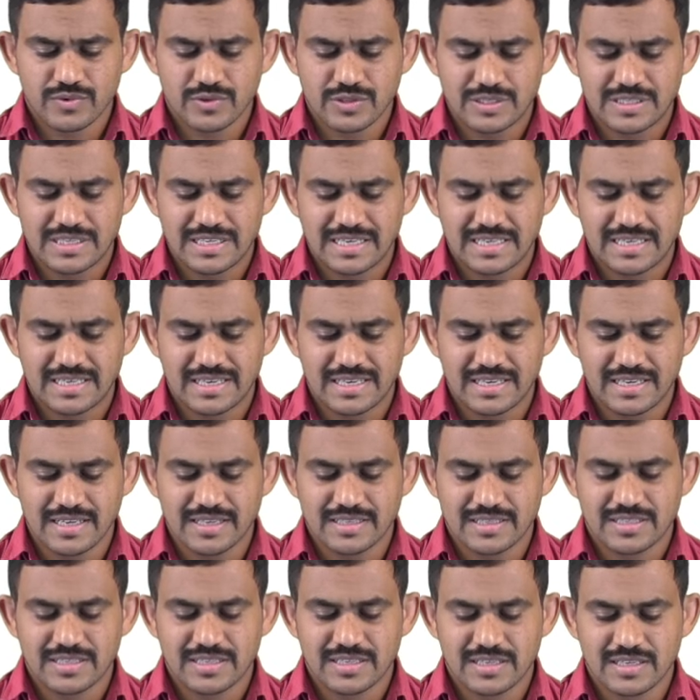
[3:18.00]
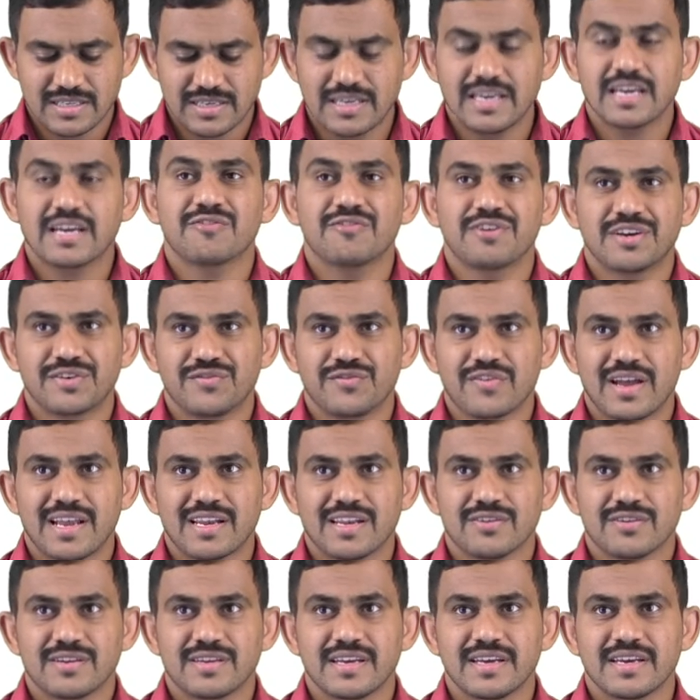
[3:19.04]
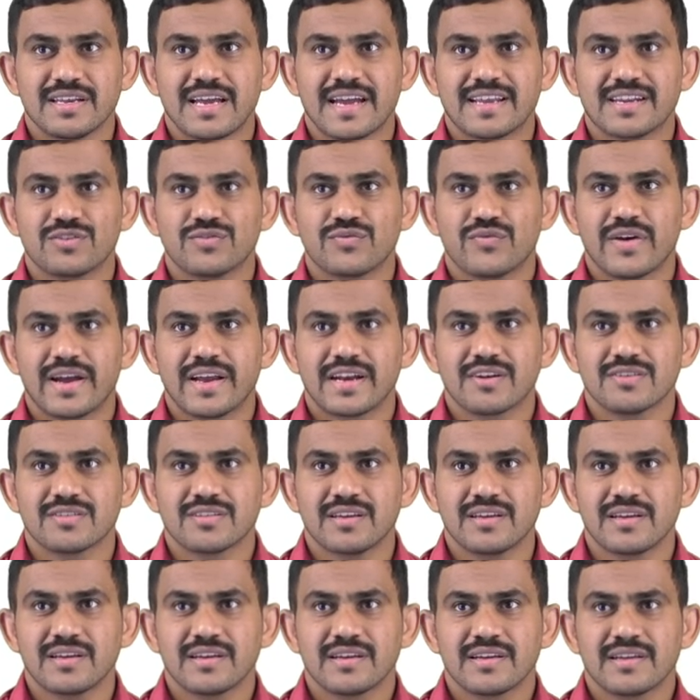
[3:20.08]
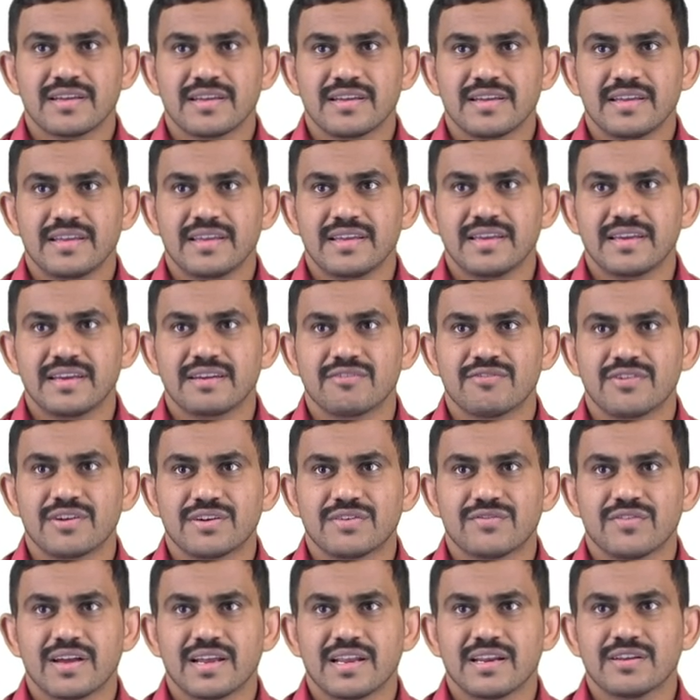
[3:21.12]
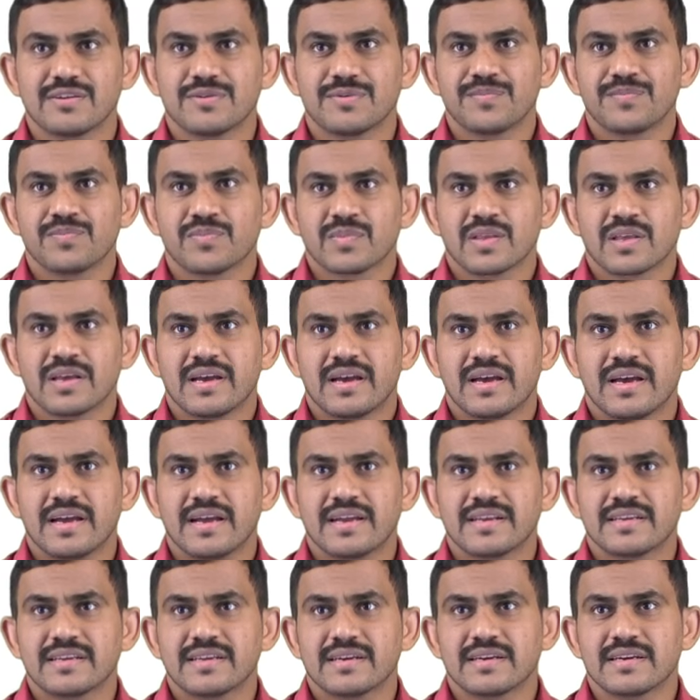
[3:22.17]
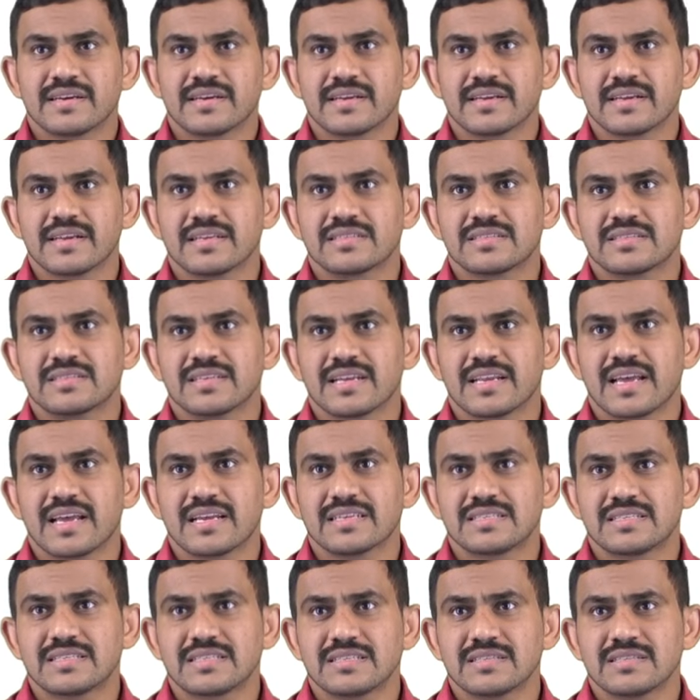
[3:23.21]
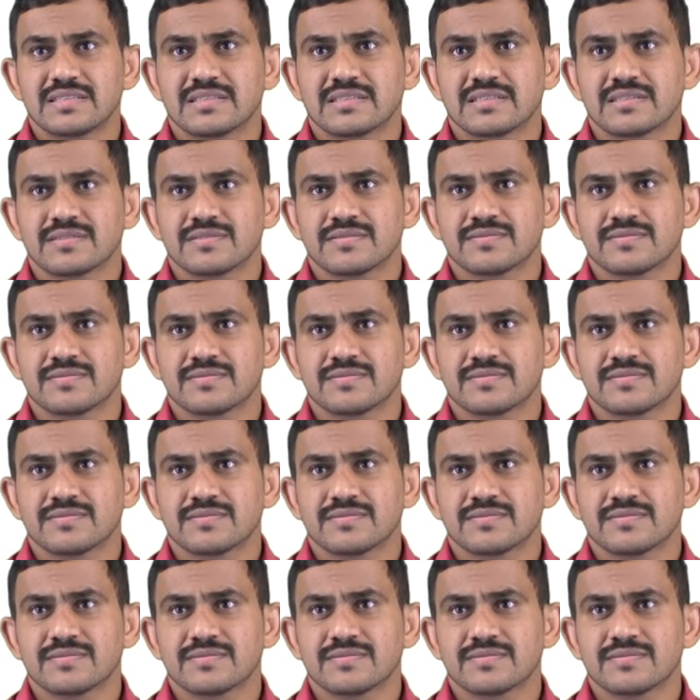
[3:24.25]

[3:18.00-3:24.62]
ZTH equivalent value. Here I need to find out the equivalent value and resistor as it is.